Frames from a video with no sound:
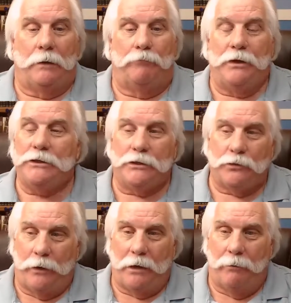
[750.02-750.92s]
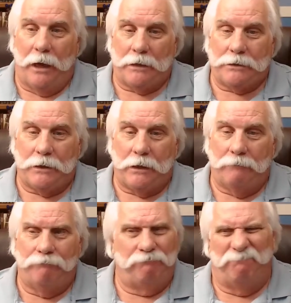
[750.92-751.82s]
Business Week magazine,
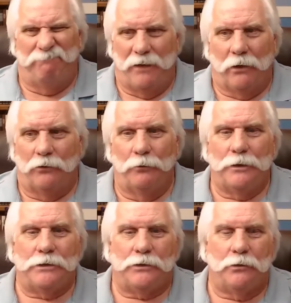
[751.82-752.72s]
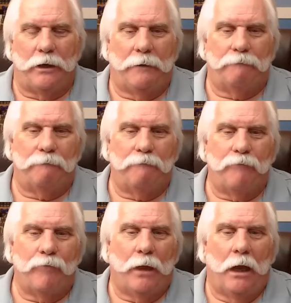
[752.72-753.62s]
y'all know Business Week,
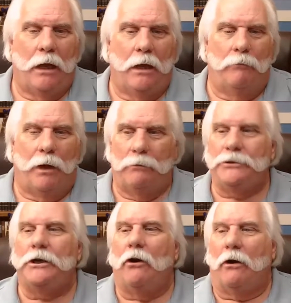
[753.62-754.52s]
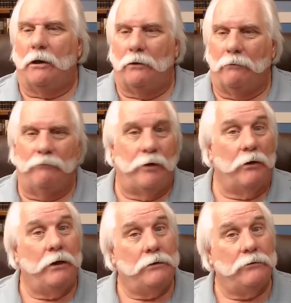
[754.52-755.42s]
published an article,
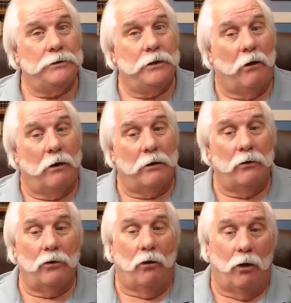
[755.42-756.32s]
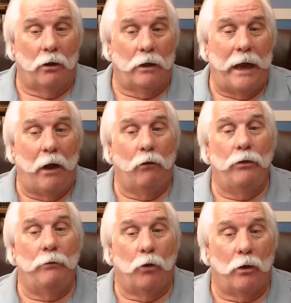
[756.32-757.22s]
very interesting article called How
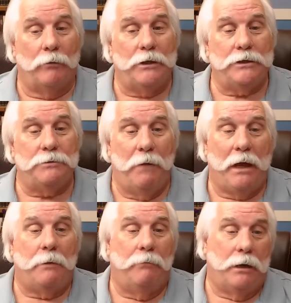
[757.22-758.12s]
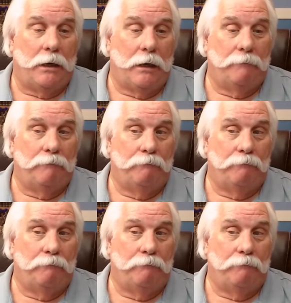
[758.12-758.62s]
the Mormons Make Money.